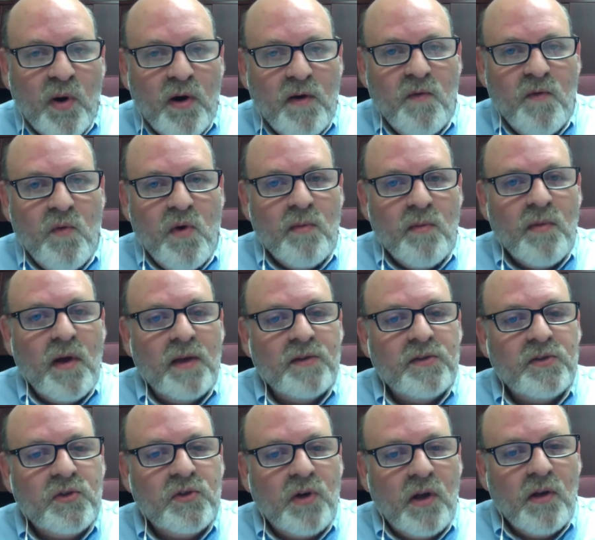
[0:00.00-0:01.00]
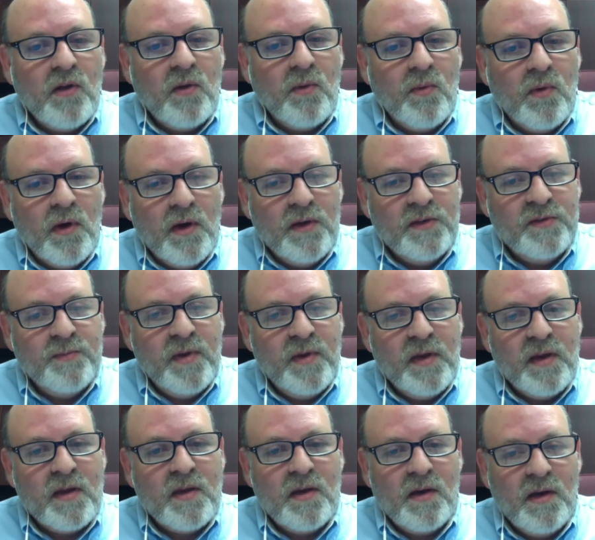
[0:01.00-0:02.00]
of where my struggle was,
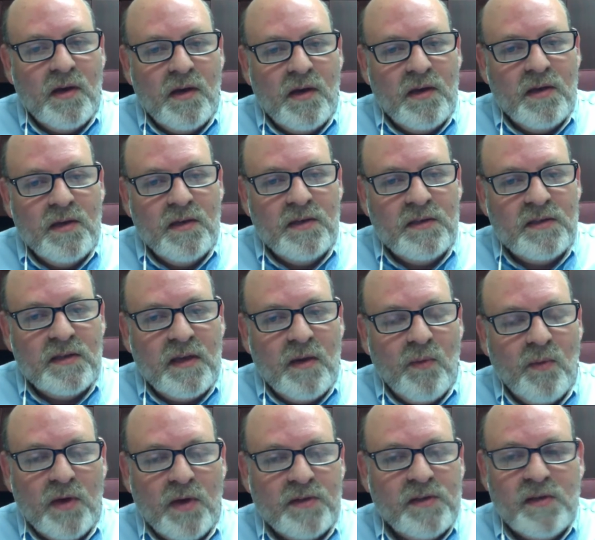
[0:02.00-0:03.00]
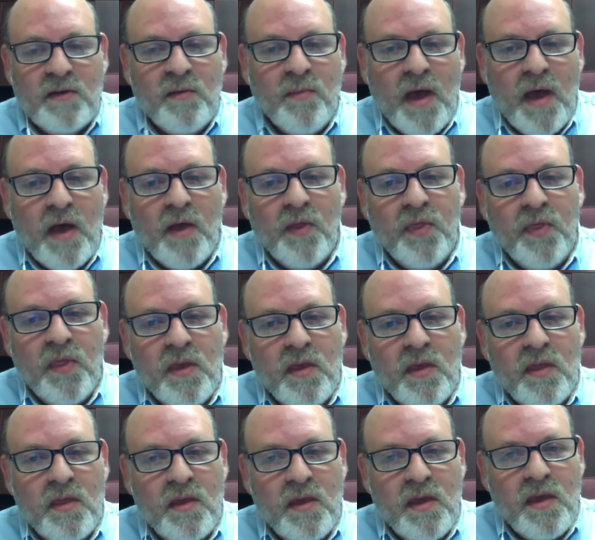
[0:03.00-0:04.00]
because it wasn't about the
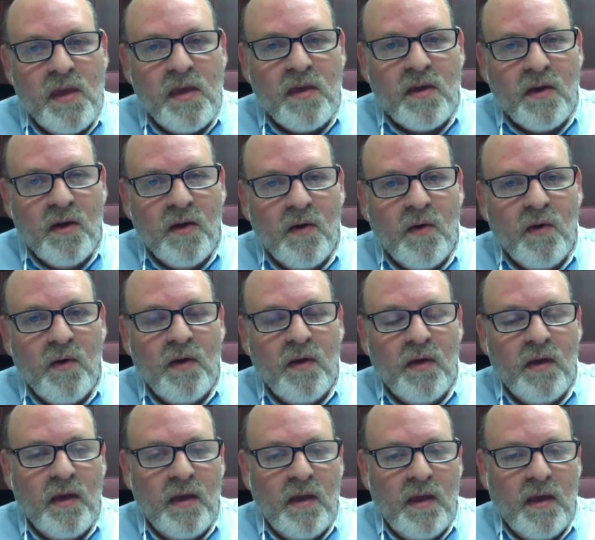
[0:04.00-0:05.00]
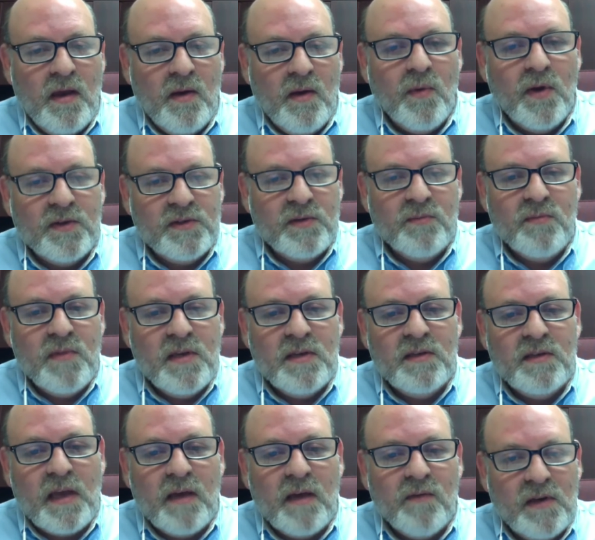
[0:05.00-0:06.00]
ego, and it wasn't me
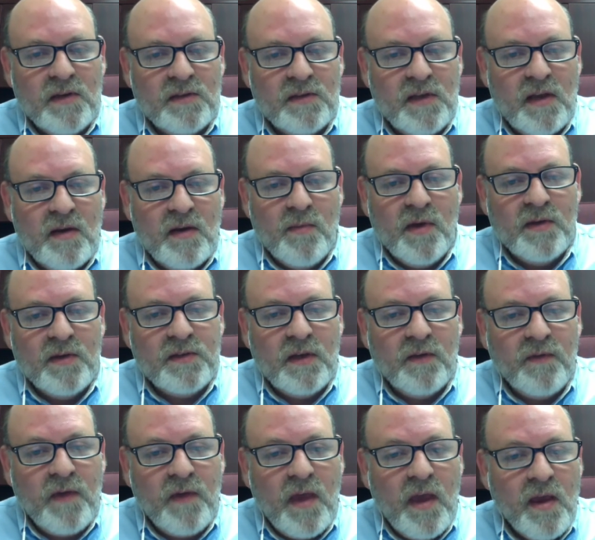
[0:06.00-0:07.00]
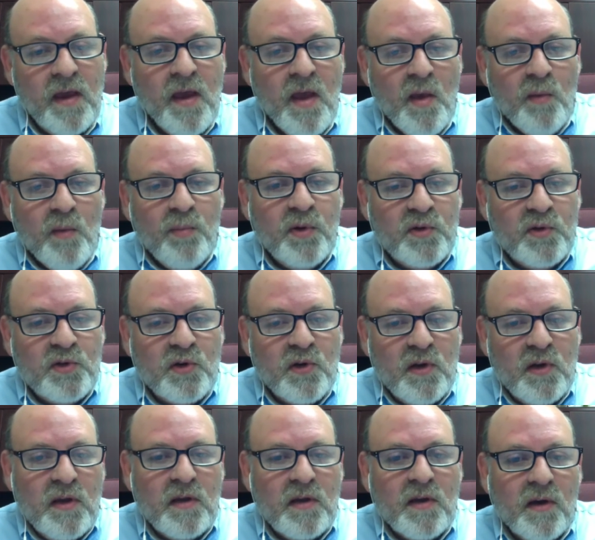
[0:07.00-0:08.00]
having to say to myself, hey, put your
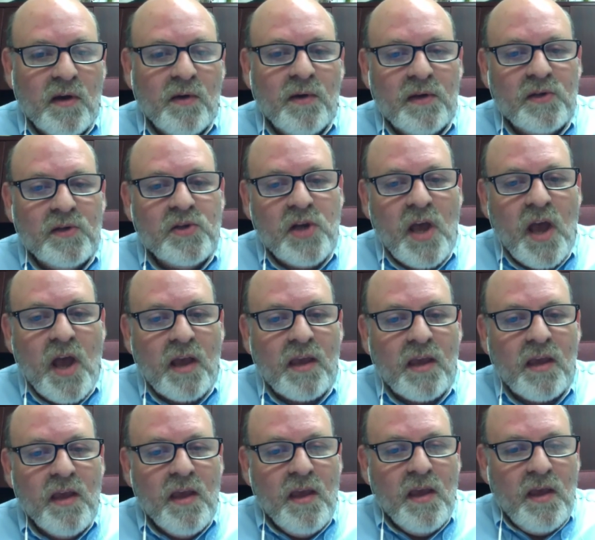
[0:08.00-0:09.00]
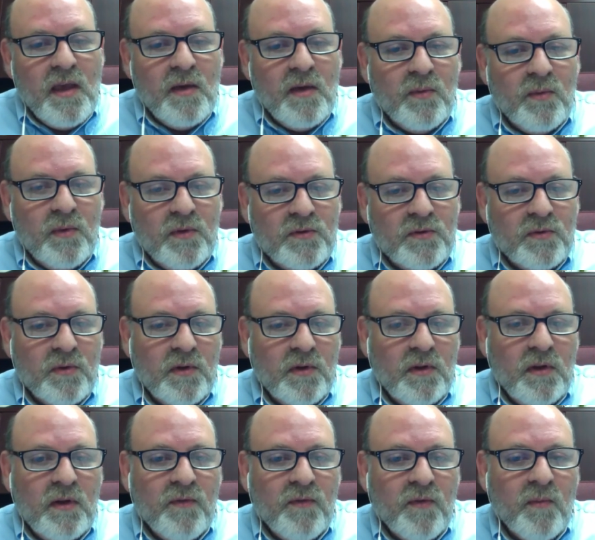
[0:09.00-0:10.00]
ego in check. It was
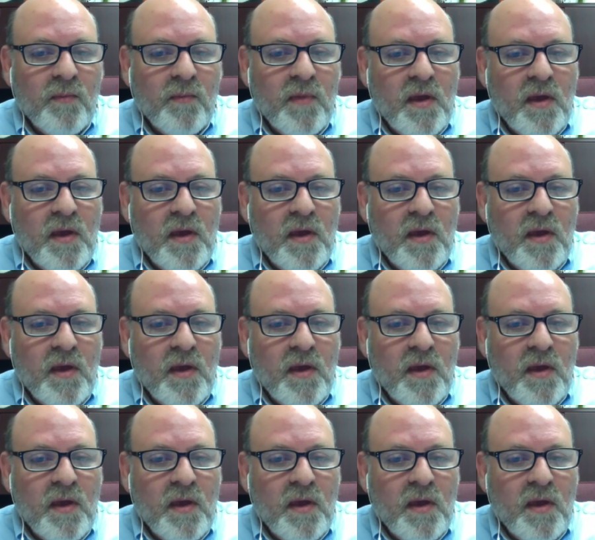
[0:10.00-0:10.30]
really for me